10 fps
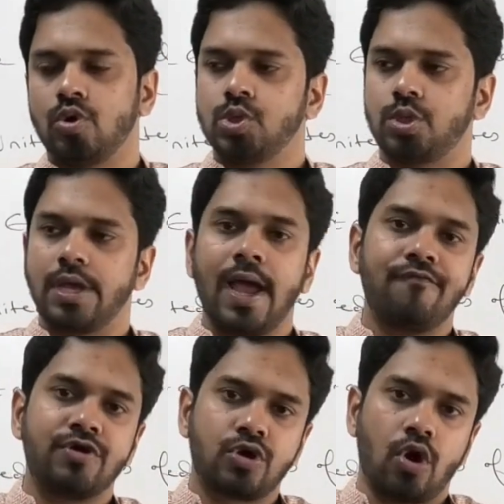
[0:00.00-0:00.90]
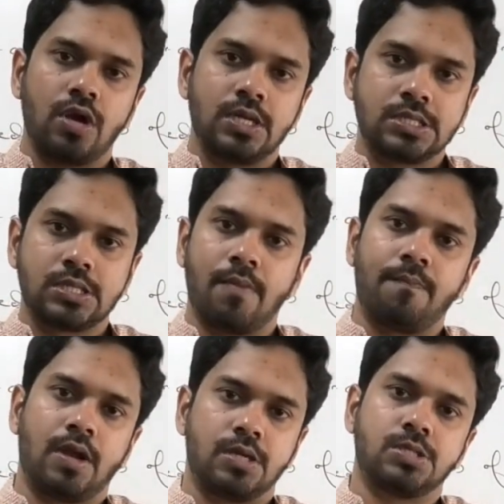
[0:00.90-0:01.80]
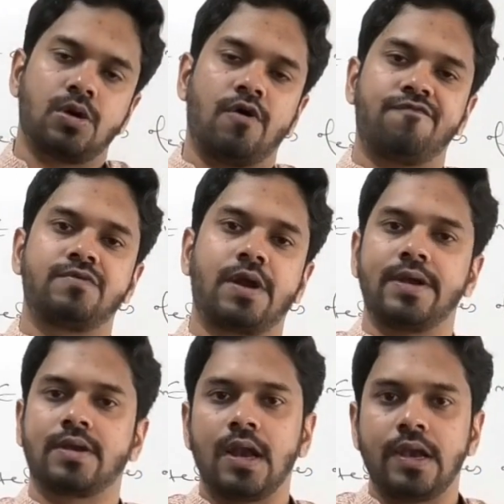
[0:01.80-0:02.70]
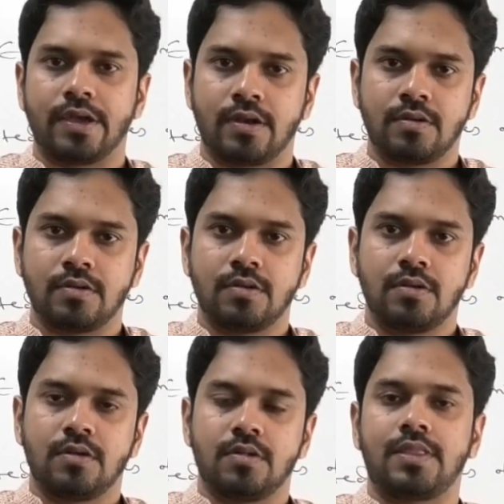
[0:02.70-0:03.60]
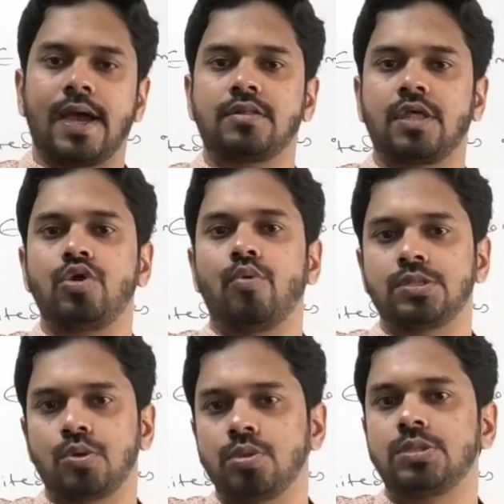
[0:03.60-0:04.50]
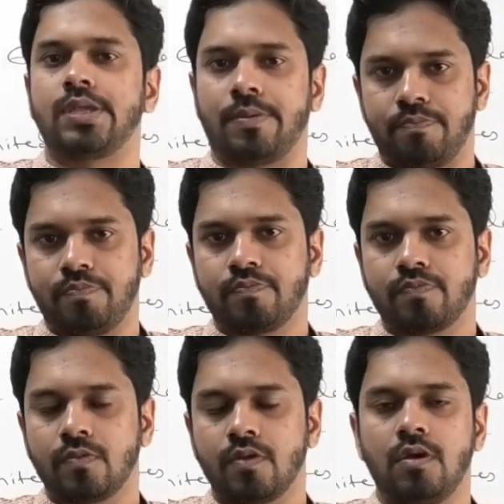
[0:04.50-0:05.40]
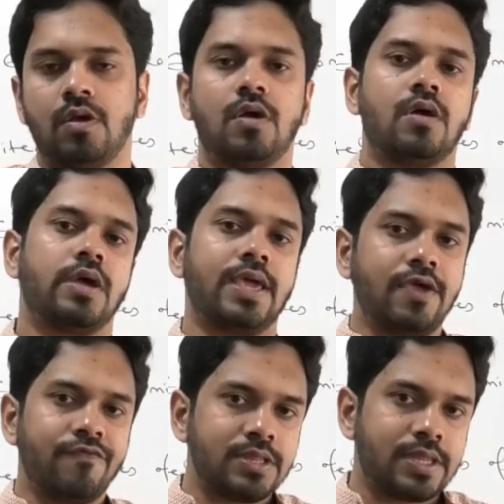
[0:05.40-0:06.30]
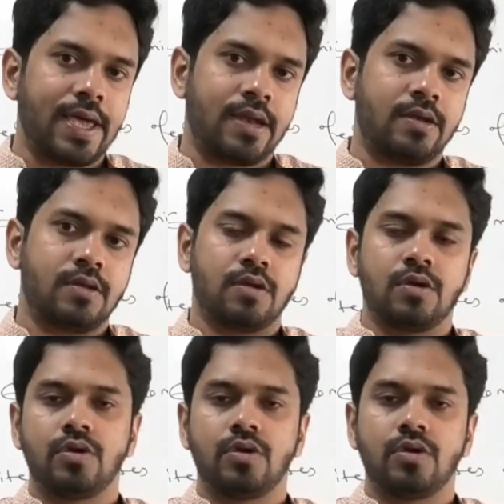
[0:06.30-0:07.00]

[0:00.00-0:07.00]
So they have a dollar surplus of 3 trillion that the US owes them. Even then,